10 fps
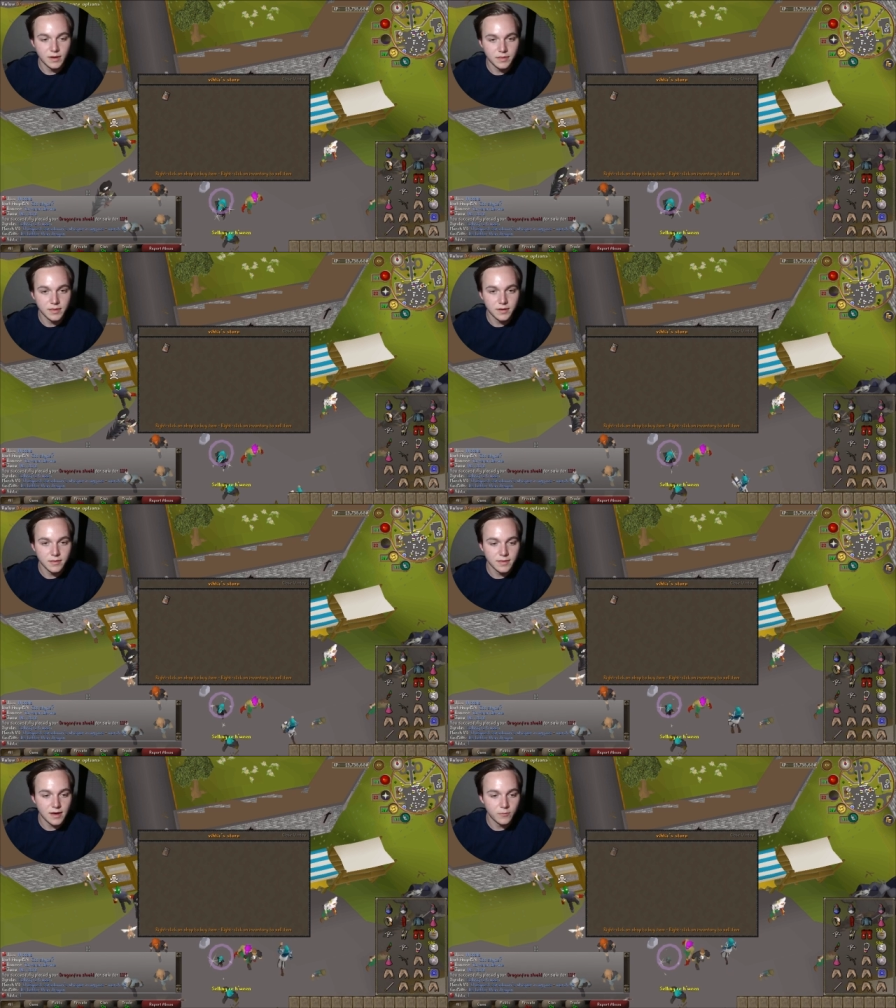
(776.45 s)
I
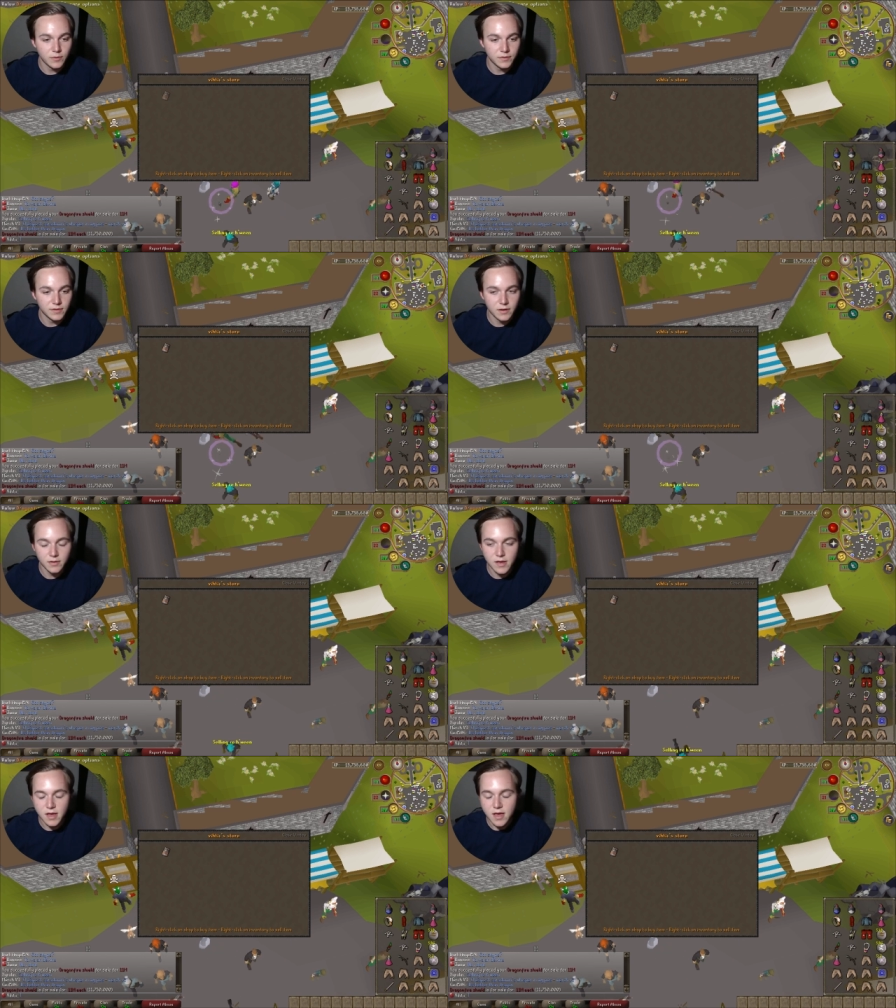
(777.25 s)
think that will
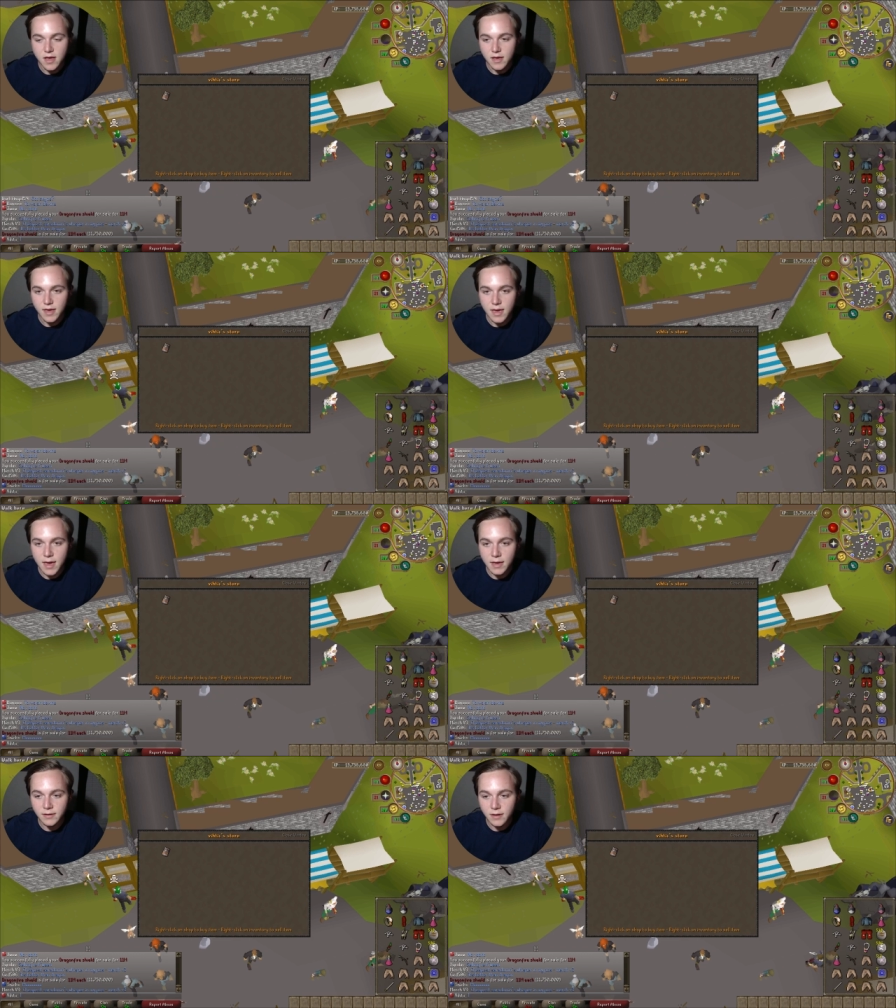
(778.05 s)
sell.
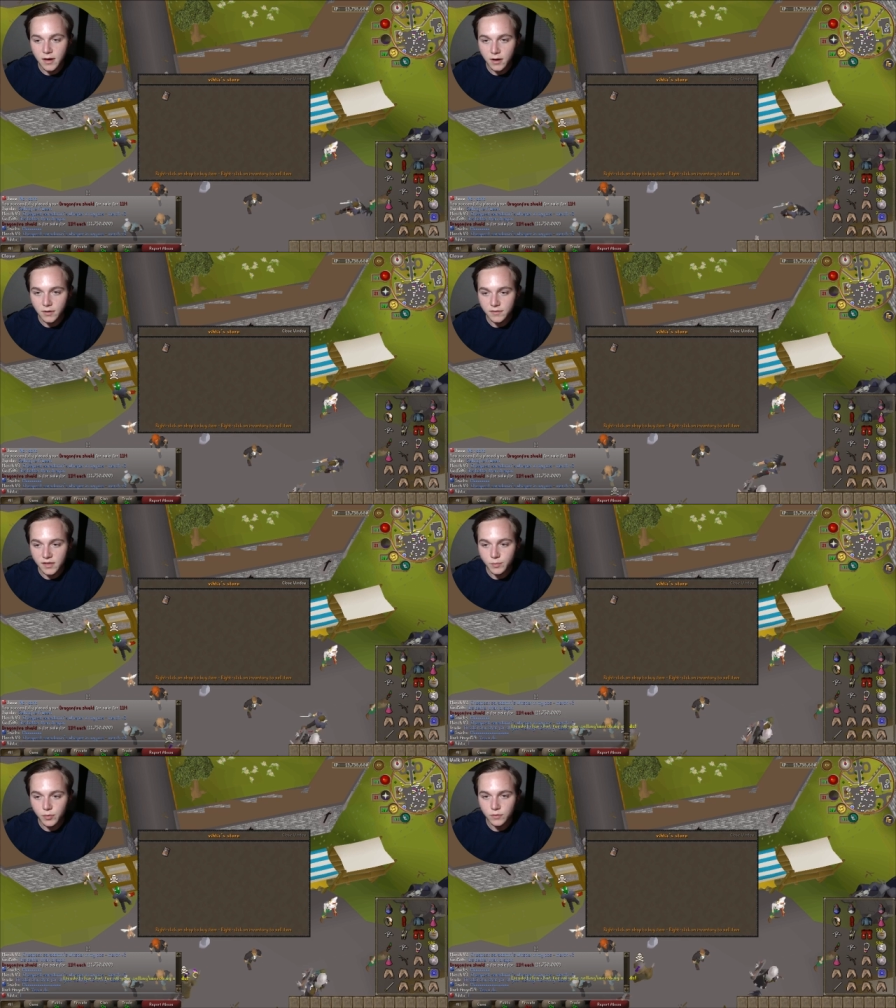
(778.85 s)
And uh, our
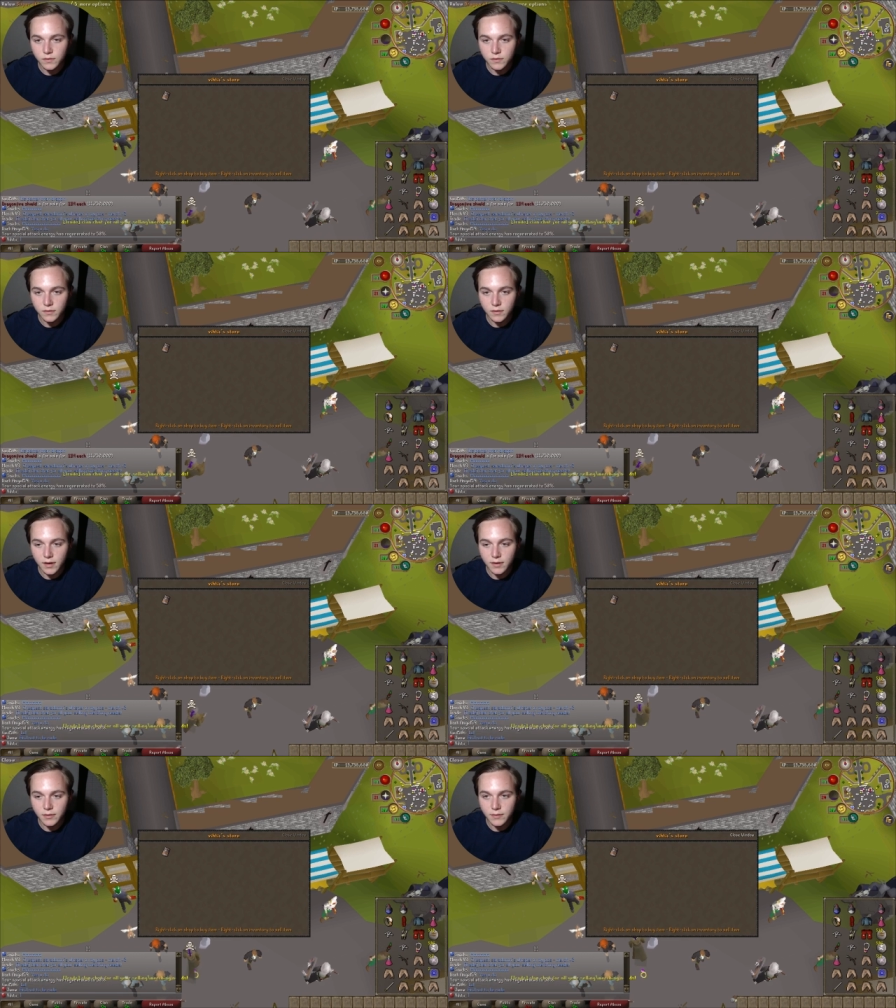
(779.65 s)
D boots,
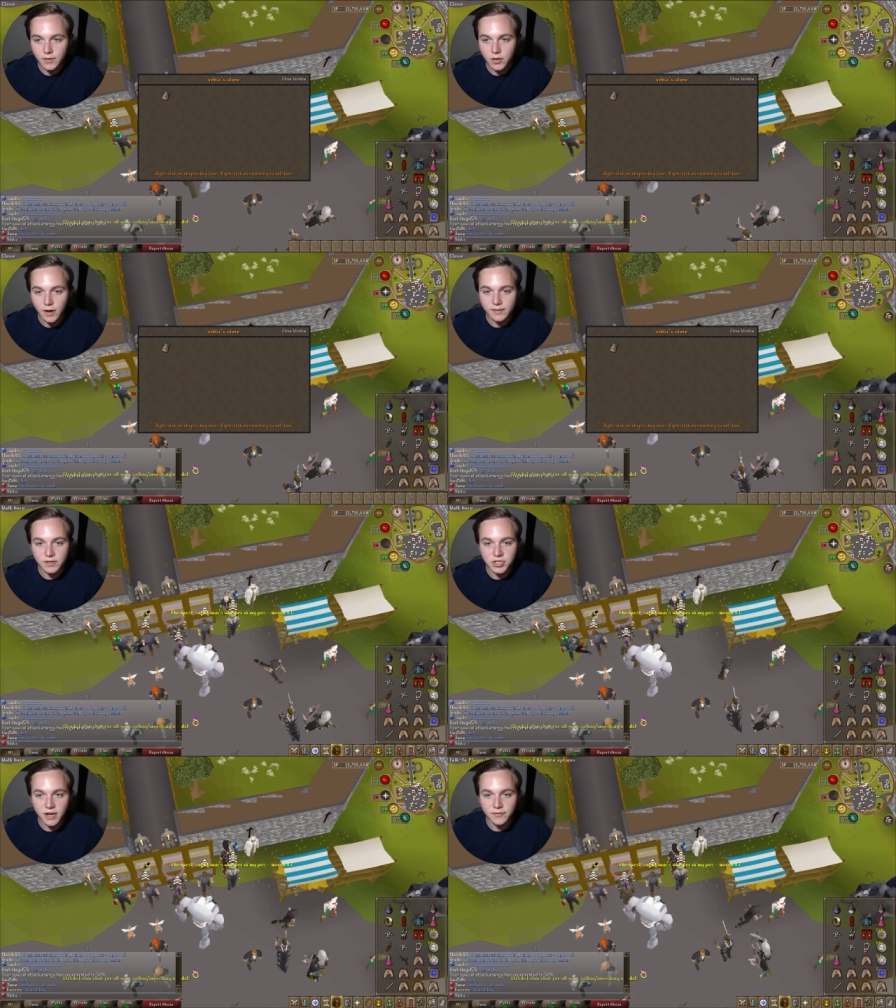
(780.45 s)
I don't even know. I have
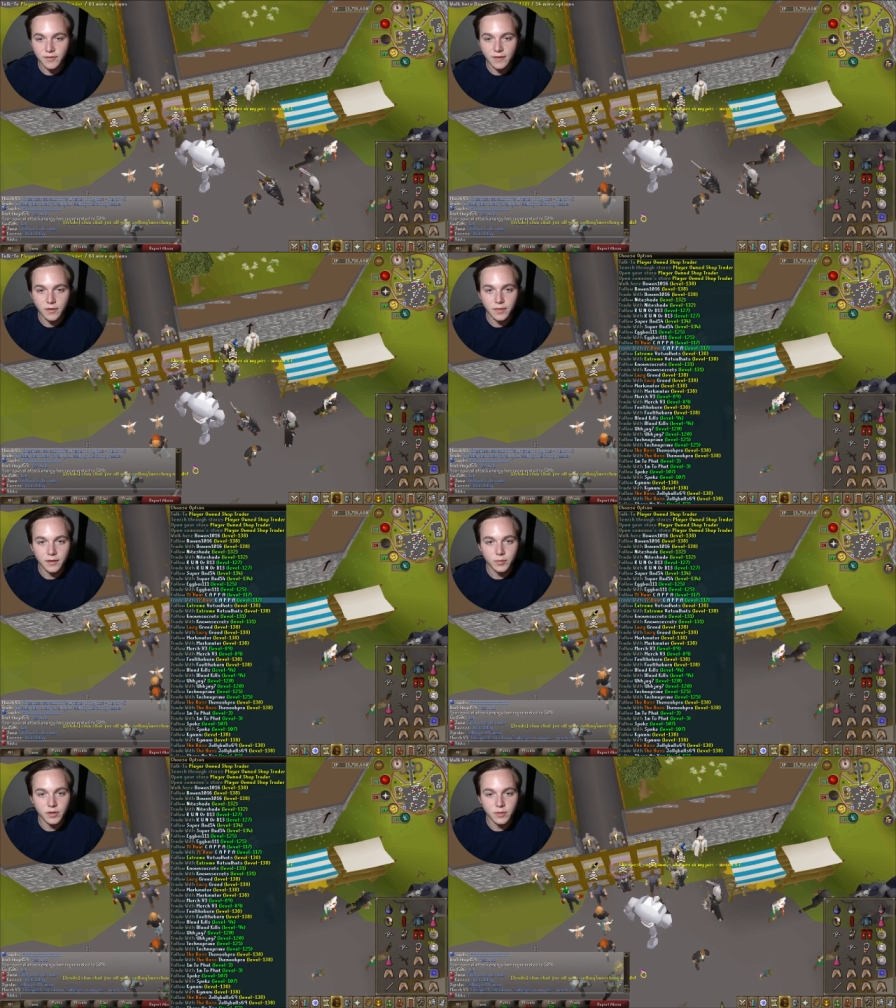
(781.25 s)
to check for
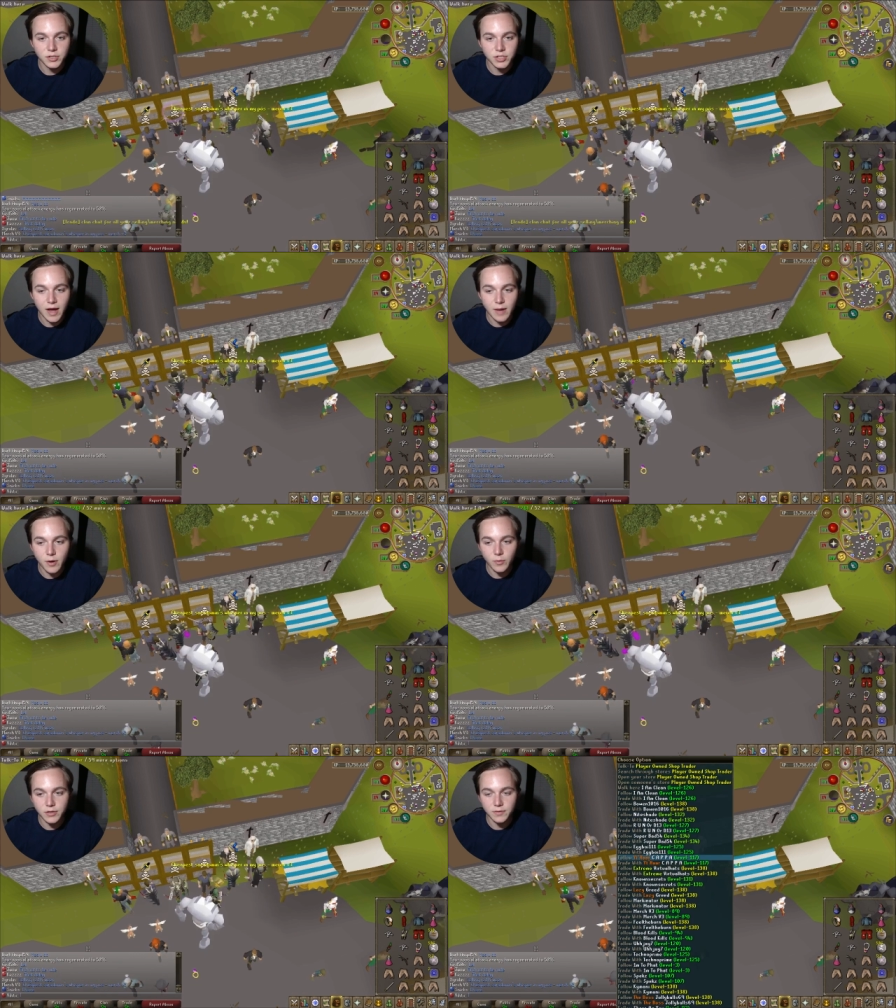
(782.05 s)
everything pretty much. So how
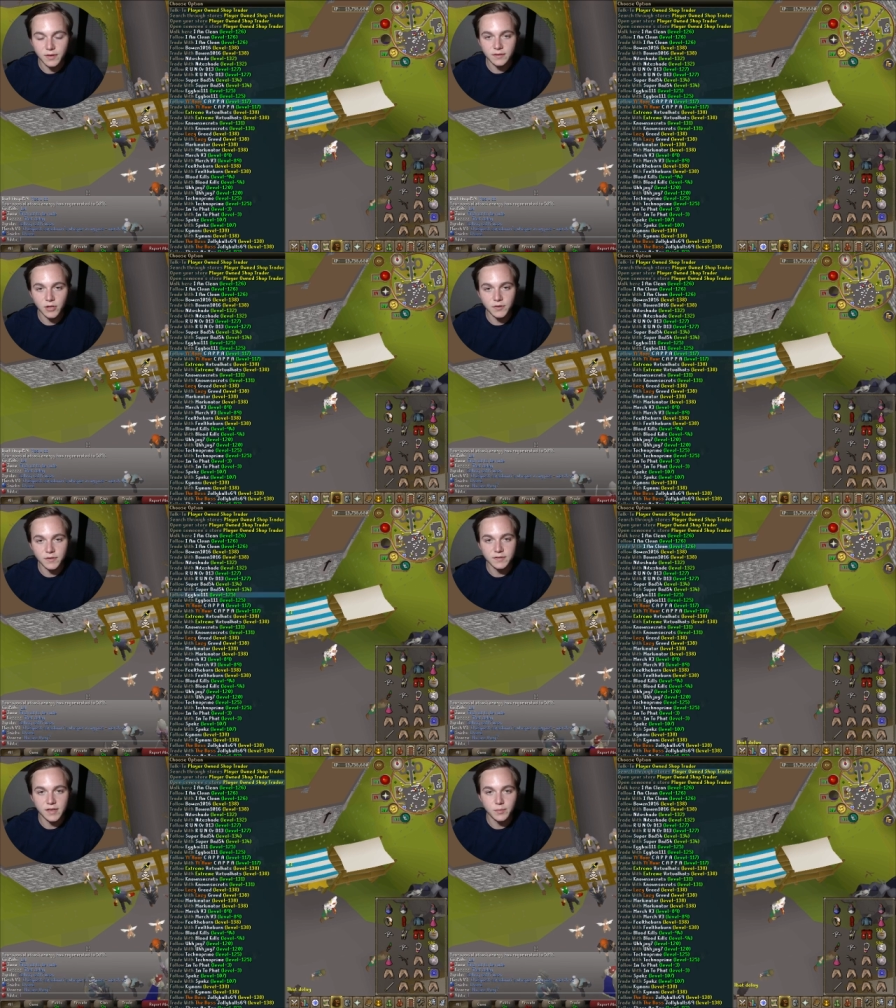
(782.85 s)
about we do this? I'll
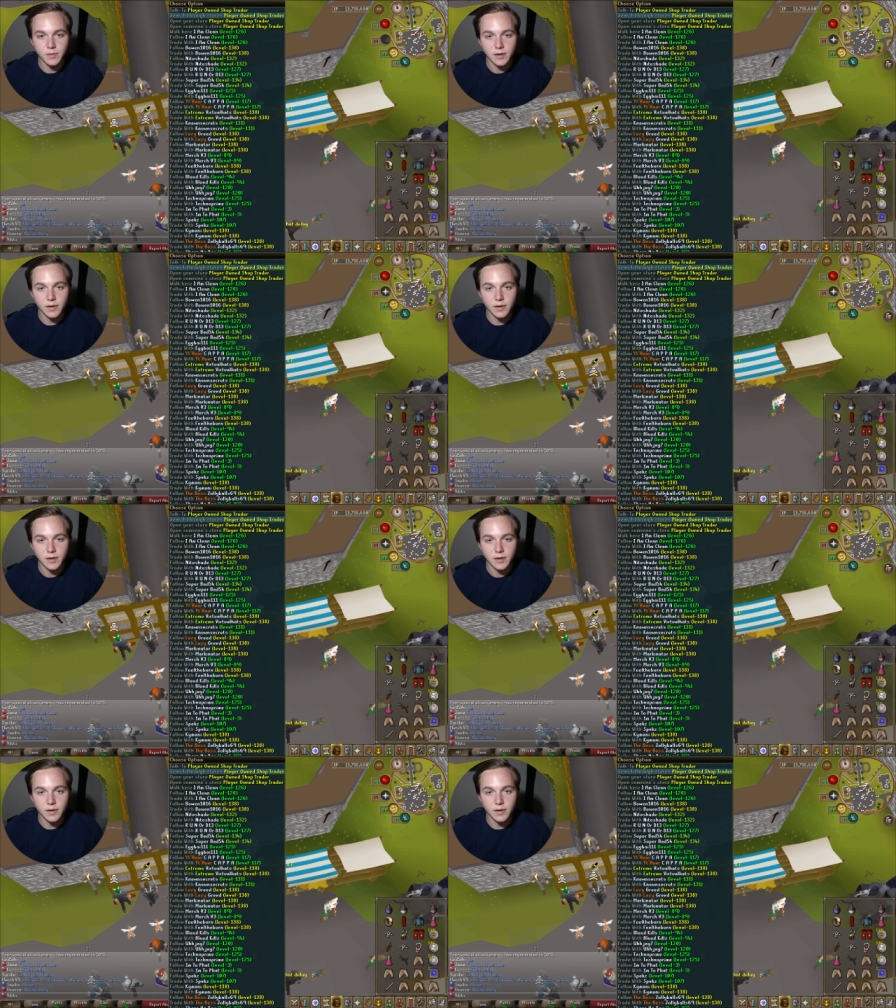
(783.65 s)
just skip